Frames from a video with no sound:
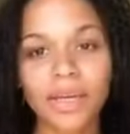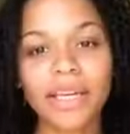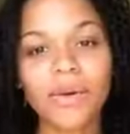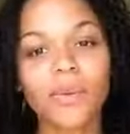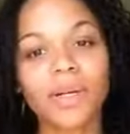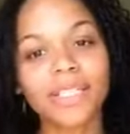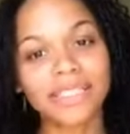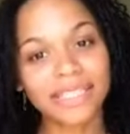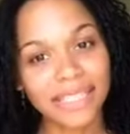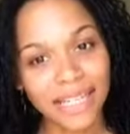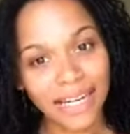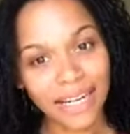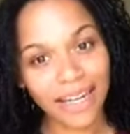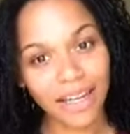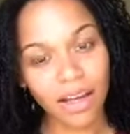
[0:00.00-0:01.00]
he was
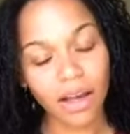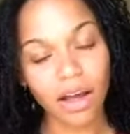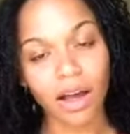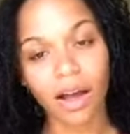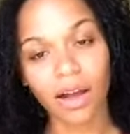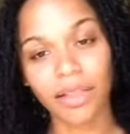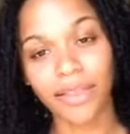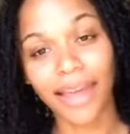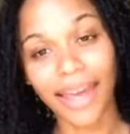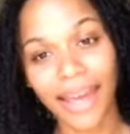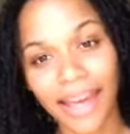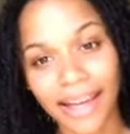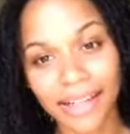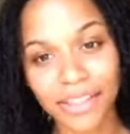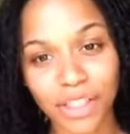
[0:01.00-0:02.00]
sitting on the
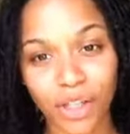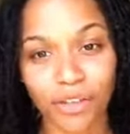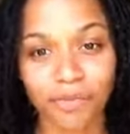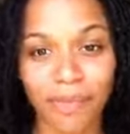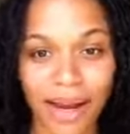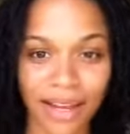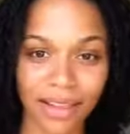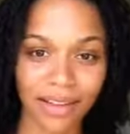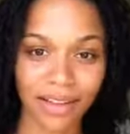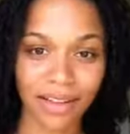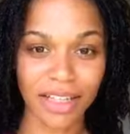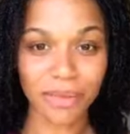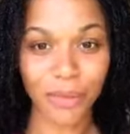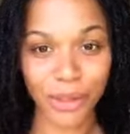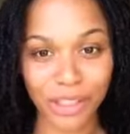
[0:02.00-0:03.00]
edge of my little
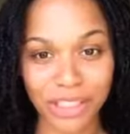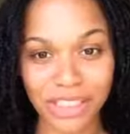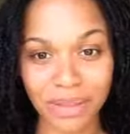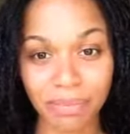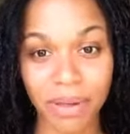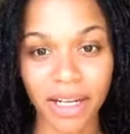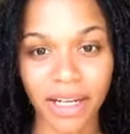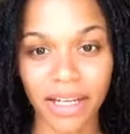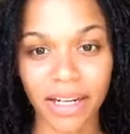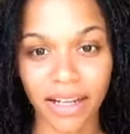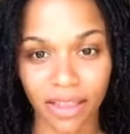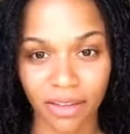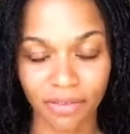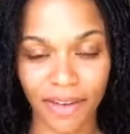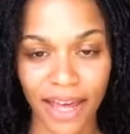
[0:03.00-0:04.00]
emergency bucket in
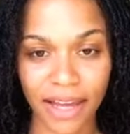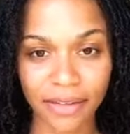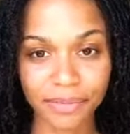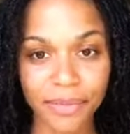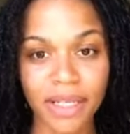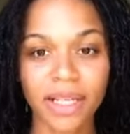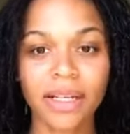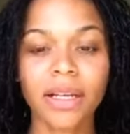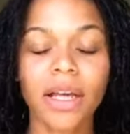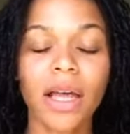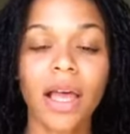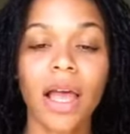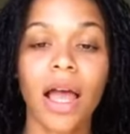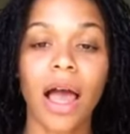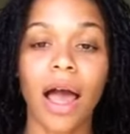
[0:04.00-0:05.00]
the van.
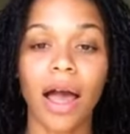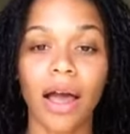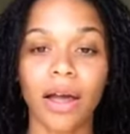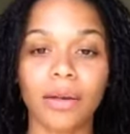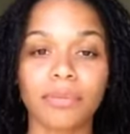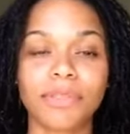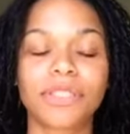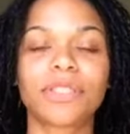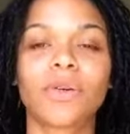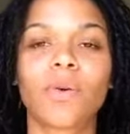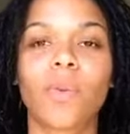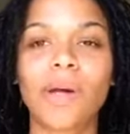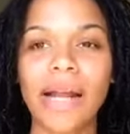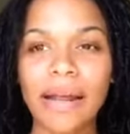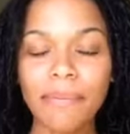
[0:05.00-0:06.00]
So
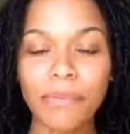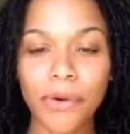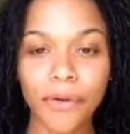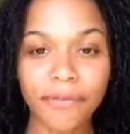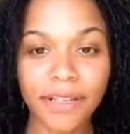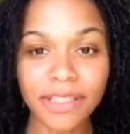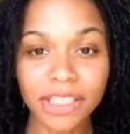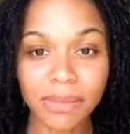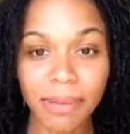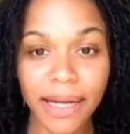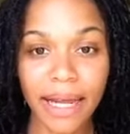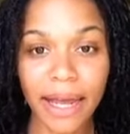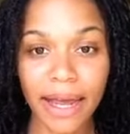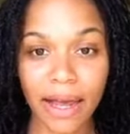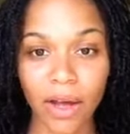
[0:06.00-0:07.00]
when I moved into my
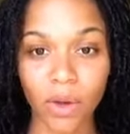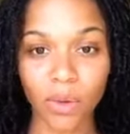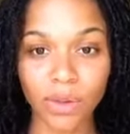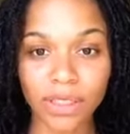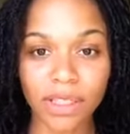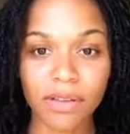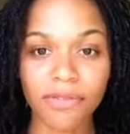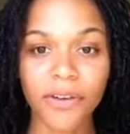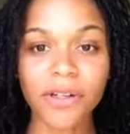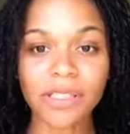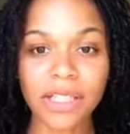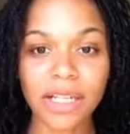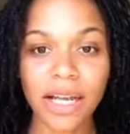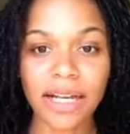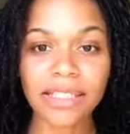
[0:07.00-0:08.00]
house, the first
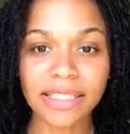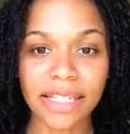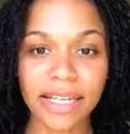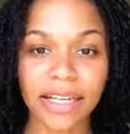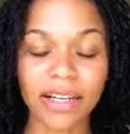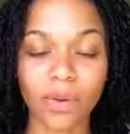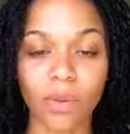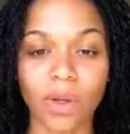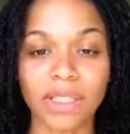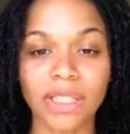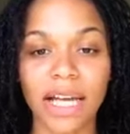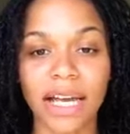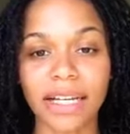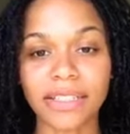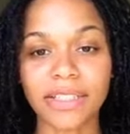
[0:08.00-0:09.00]
thing I did was
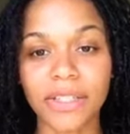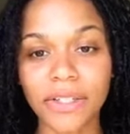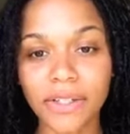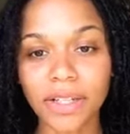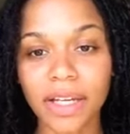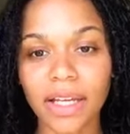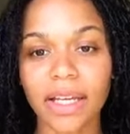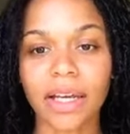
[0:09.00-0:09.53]
I took